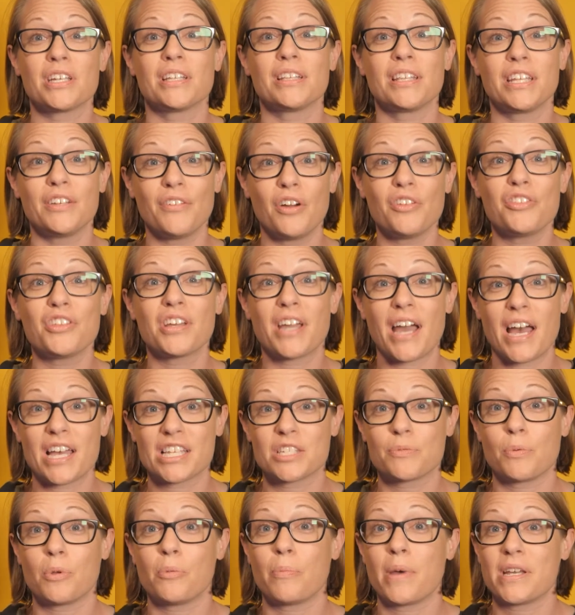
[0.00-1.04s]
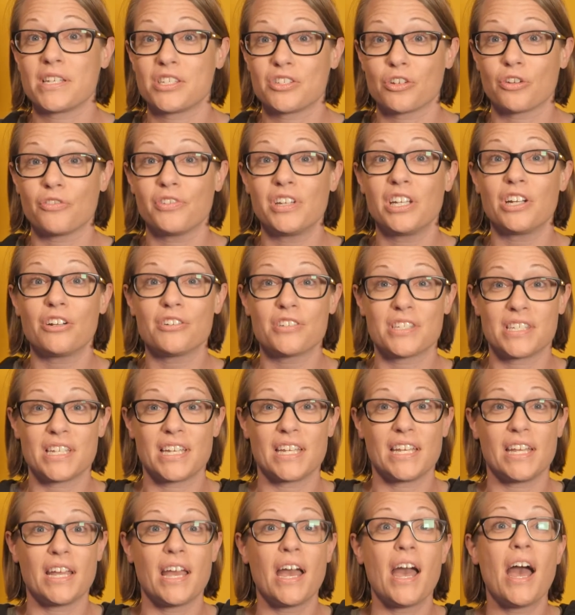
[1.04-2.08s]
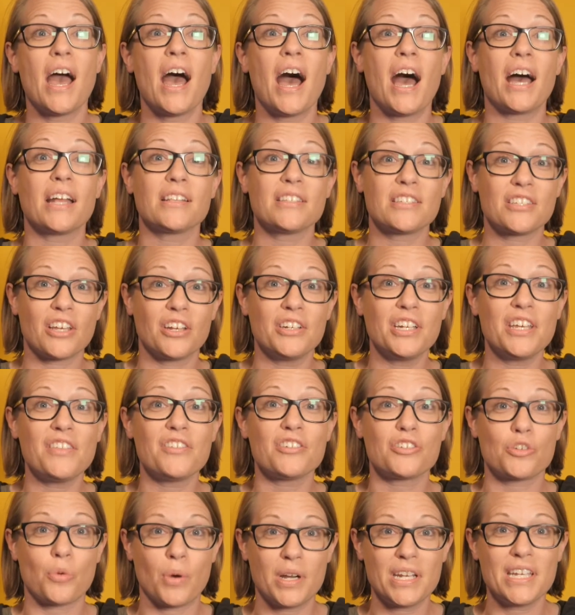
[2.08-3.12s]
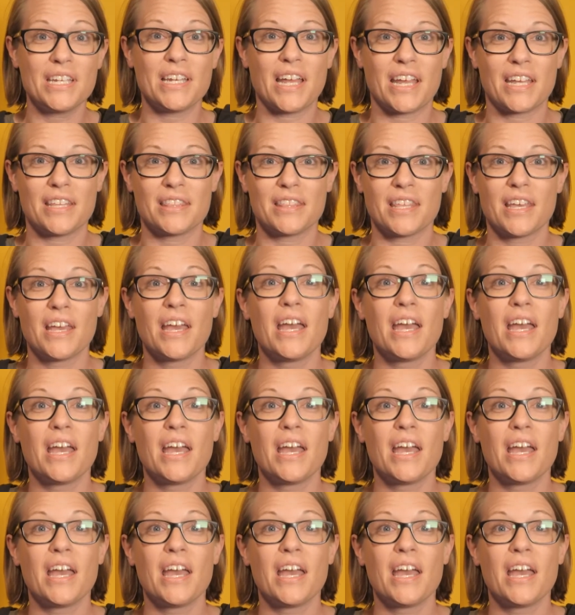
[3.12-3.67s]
and live out the gospel by serving our city on Sunday the 29th.